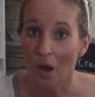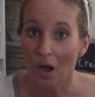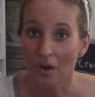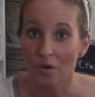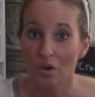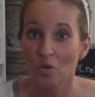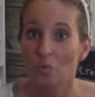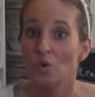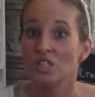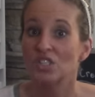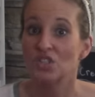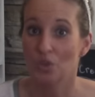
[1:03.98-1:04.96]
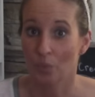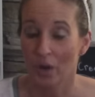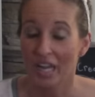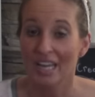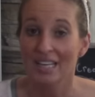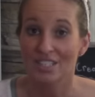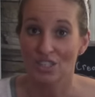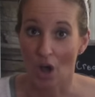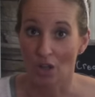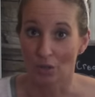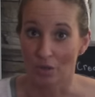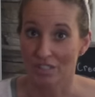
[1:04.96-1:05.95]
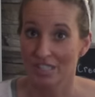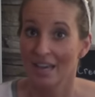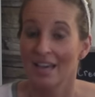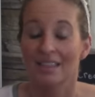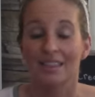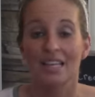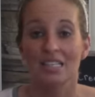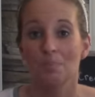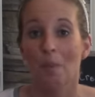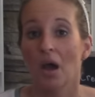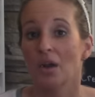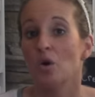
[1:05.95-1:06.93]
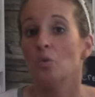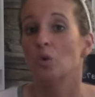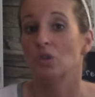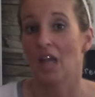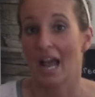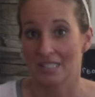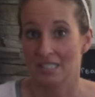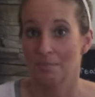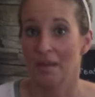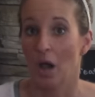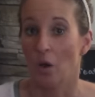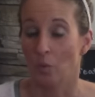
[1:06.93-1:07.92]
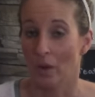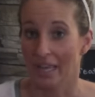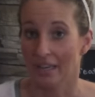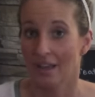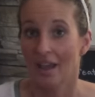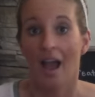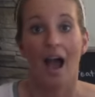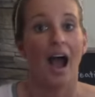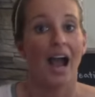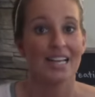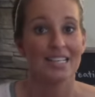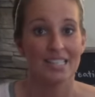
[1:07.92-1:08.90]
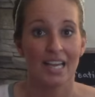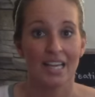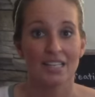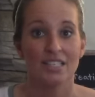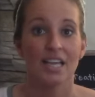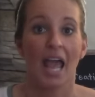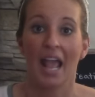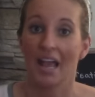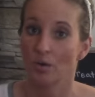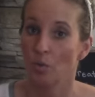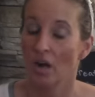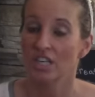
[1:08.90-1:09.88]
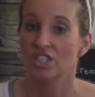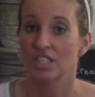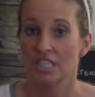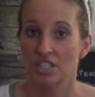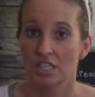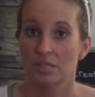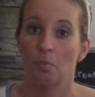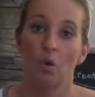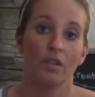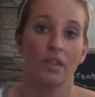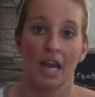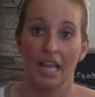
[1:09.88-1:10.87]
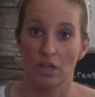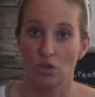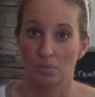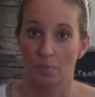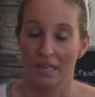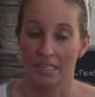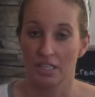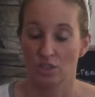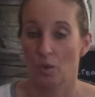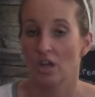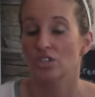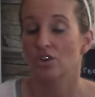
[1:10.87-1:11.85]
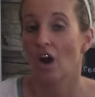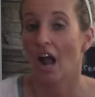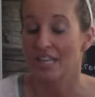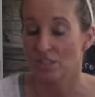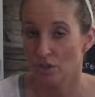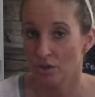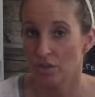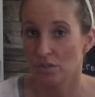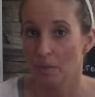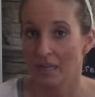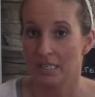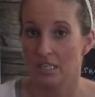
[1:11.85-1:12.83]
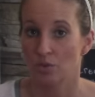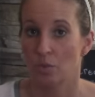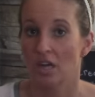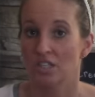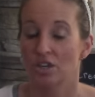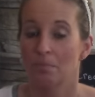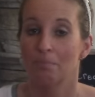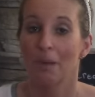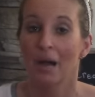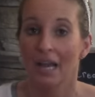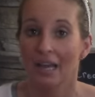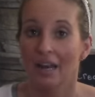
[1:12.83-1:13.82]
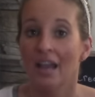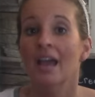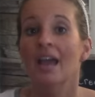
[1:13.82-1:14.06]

bottle was three dollars. This bottle will last me a week. I tend to hand wash dishes more than I use my dishwasher. I do use my dishwasher, but